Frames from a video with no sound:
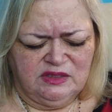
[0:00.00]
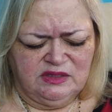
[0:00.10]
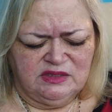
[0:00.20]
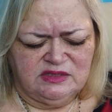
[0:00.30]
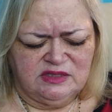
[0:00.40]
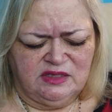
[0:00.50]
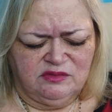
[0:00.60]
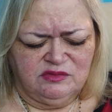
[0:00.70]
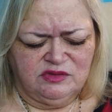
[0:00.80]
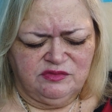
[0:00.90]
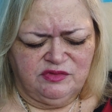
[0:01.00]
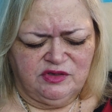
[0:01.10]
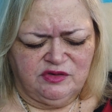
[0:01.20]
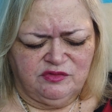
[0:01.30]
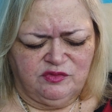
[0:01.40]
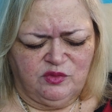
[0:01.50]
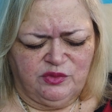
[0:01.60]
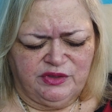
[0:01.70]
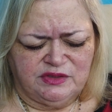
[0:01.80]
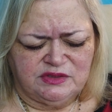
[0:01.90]
the sound of their
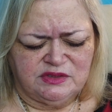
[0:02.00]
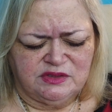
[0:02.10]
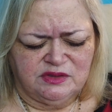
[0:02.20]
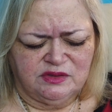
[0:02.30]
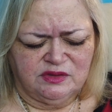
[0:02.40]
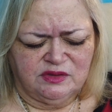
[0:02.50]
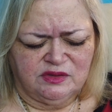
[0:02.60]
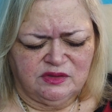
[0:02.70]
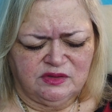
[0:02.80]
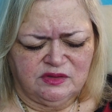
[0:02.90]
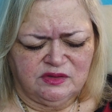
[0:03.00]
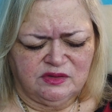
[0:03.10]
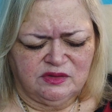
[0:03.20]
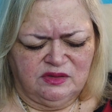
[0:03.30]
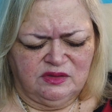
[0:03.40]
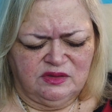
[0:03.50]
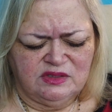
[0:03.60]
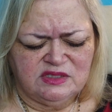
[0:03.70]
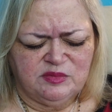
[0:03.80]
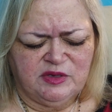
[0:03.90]
voice,
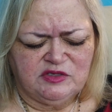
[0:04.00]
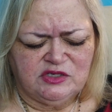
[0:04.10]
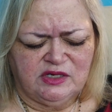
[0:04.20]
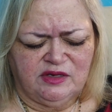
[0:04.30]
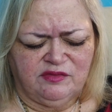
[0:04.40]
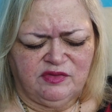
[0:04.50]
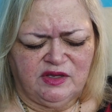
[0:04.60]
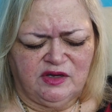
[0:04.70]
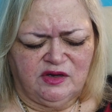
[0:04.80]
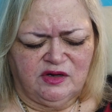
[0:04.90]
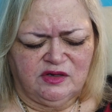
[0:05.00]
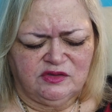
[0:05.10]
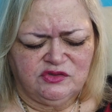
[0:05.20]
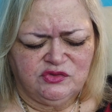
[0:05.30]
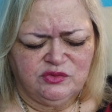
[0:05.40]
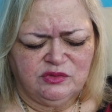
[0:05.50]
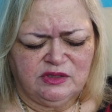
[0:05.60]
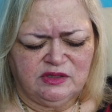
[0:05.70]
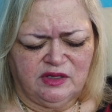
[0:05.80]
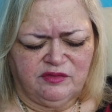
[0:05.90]
especially if they are truly
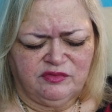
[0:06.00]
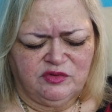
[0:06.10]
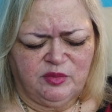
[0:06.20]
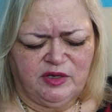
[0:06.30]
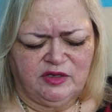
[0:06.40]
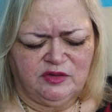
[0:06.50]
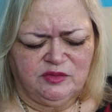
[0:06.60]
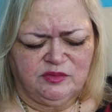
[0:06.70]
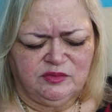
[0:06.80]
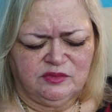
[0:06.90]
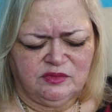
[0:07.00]
loved by you,